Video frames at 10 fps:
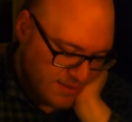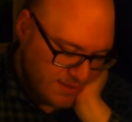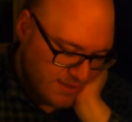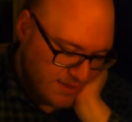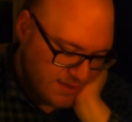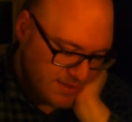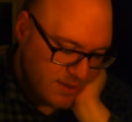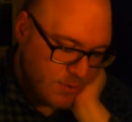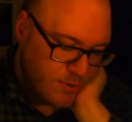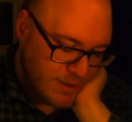things
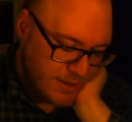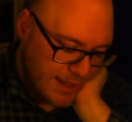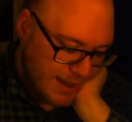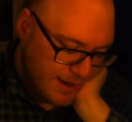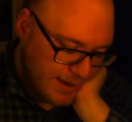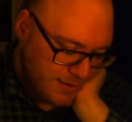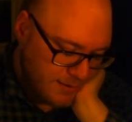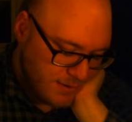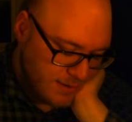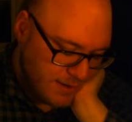don't align,
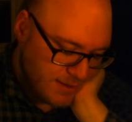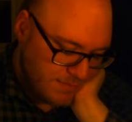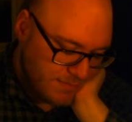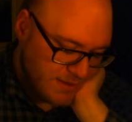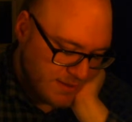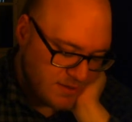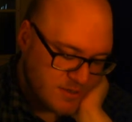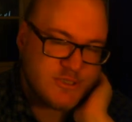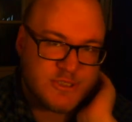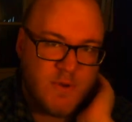and some things are
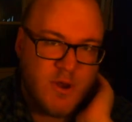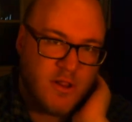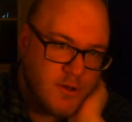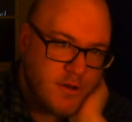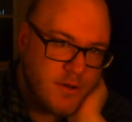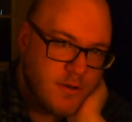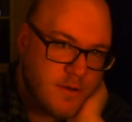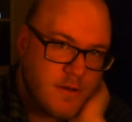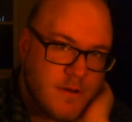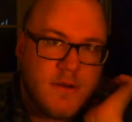smaller
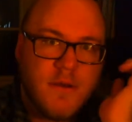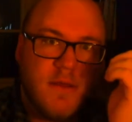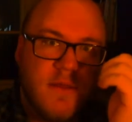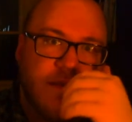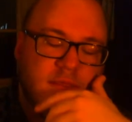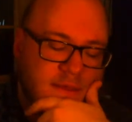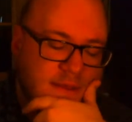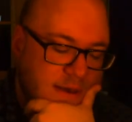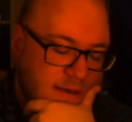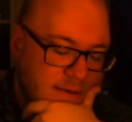
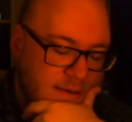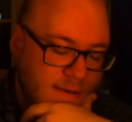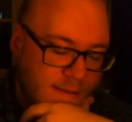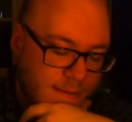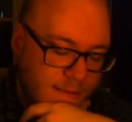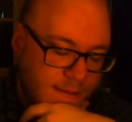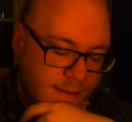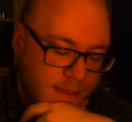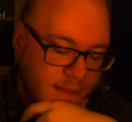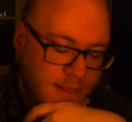than
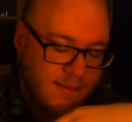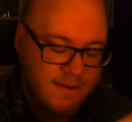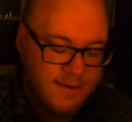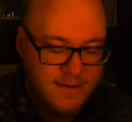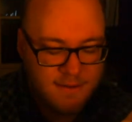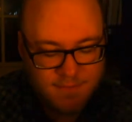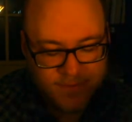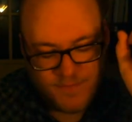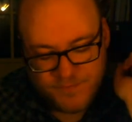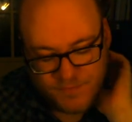than
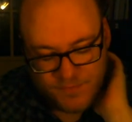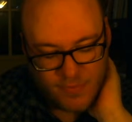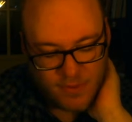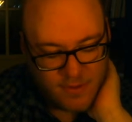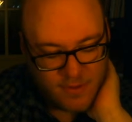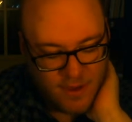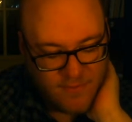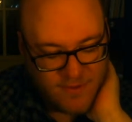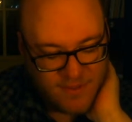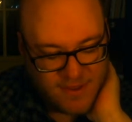um,
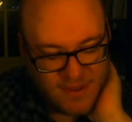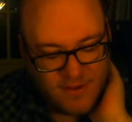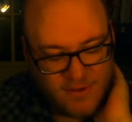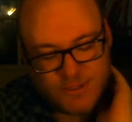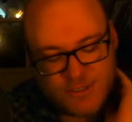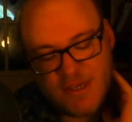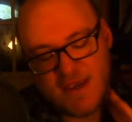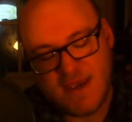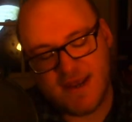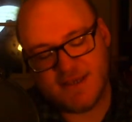everything else.
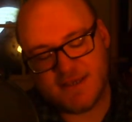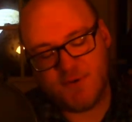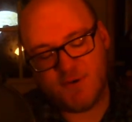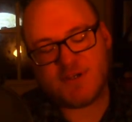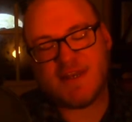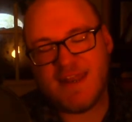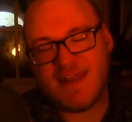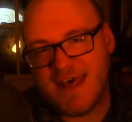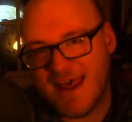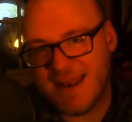And I suppose I did
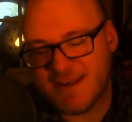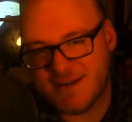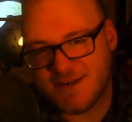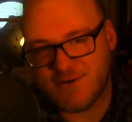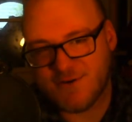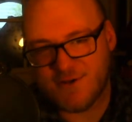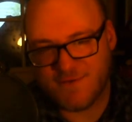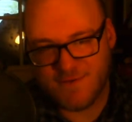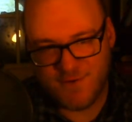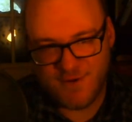that to tor-
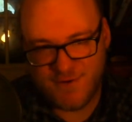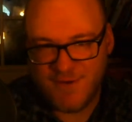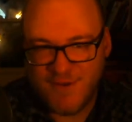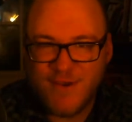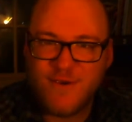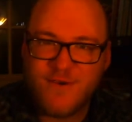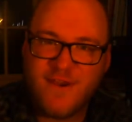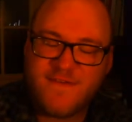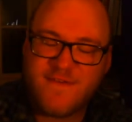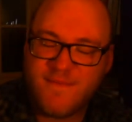sort of
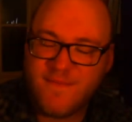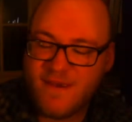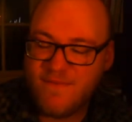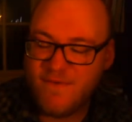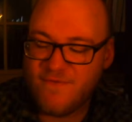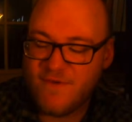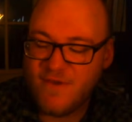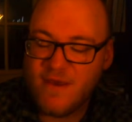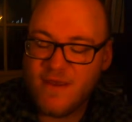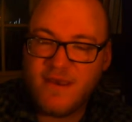create some type of
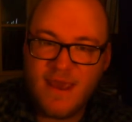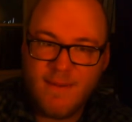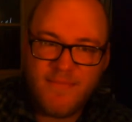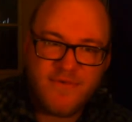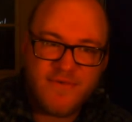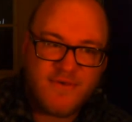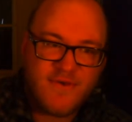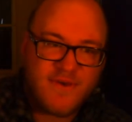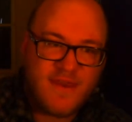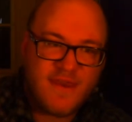depth
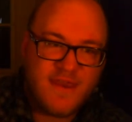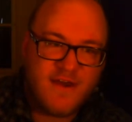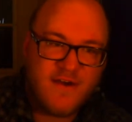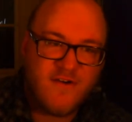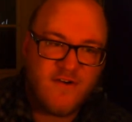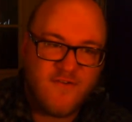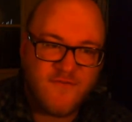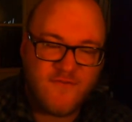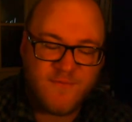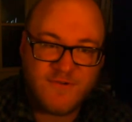of
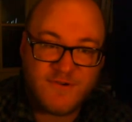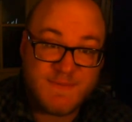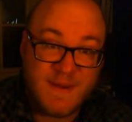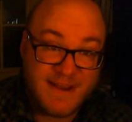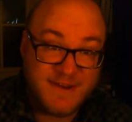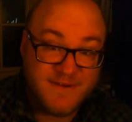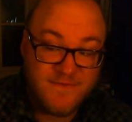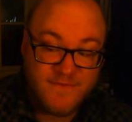perspective,